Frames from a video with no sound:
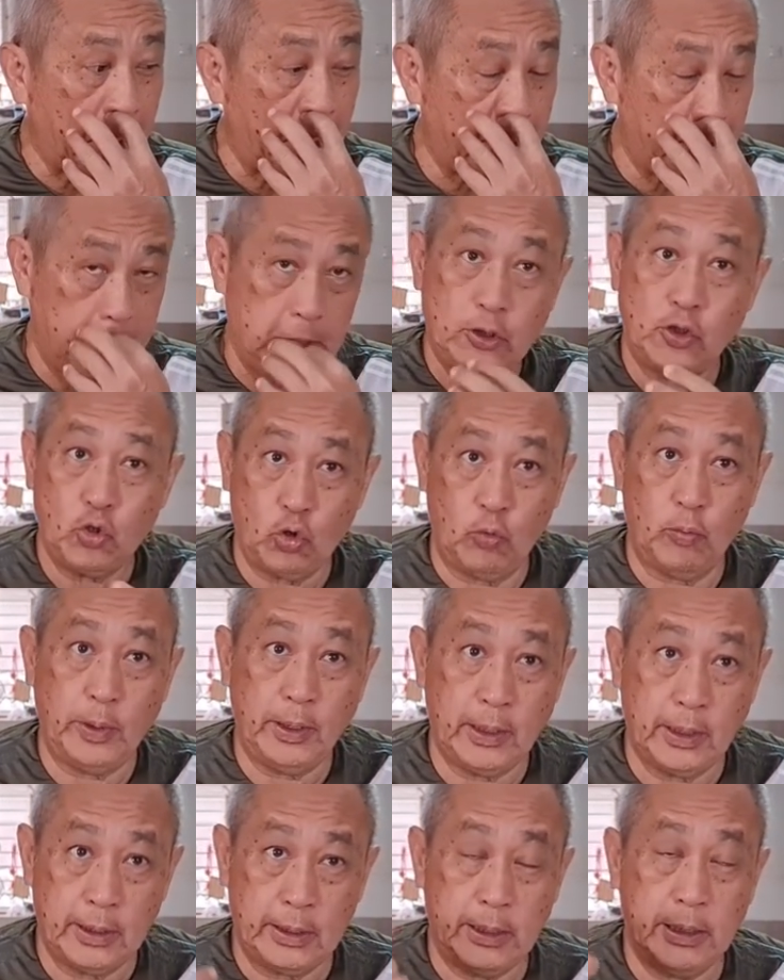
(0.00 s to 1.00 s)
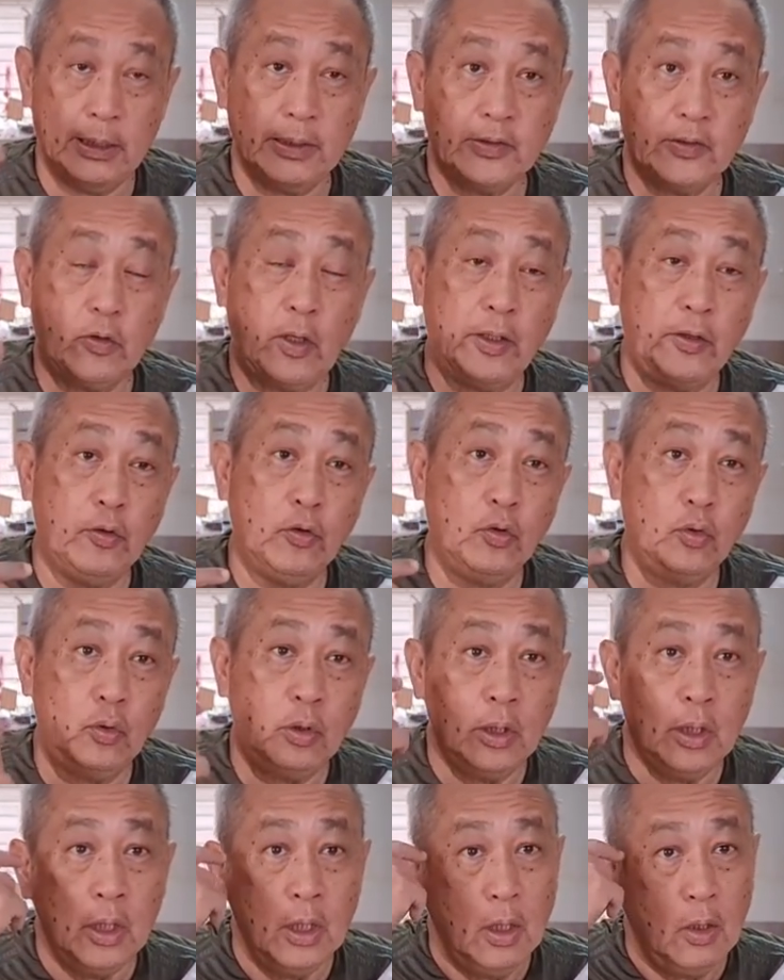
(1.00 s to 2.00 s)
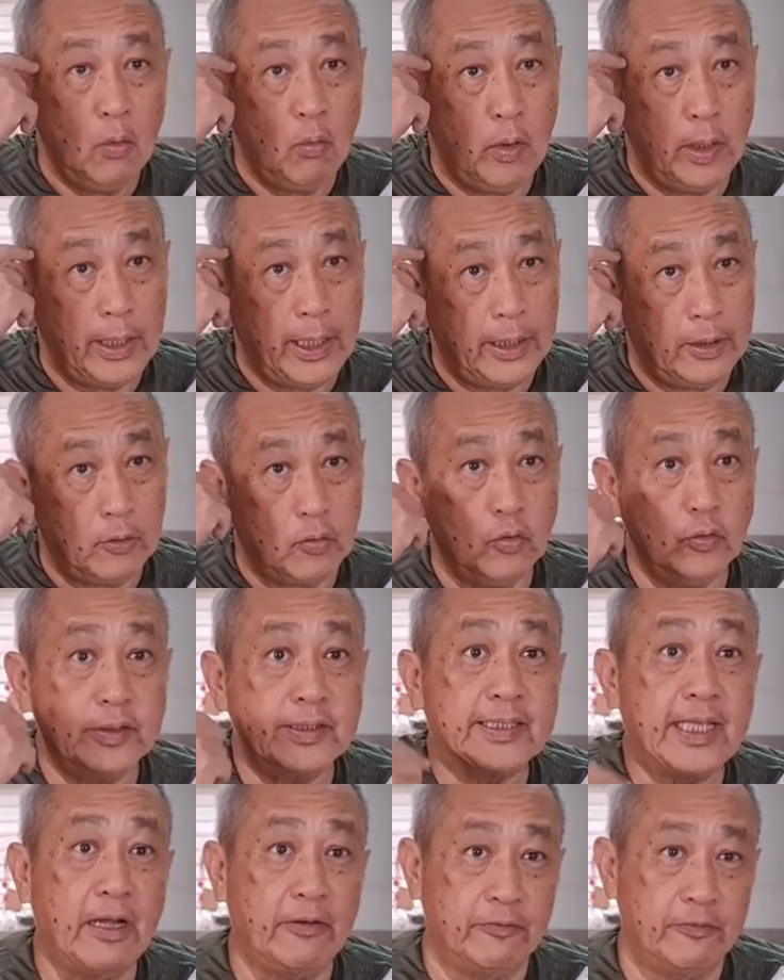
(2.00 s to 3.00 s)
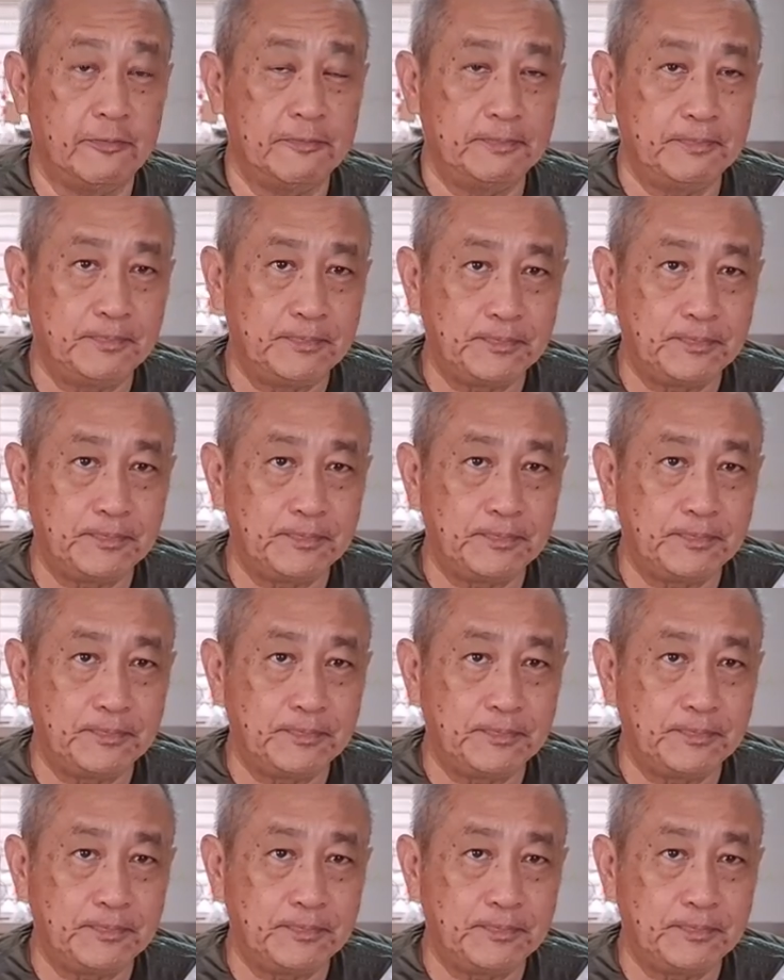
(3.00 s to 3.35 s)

and they showed me the gear, so I know what are the good stuff.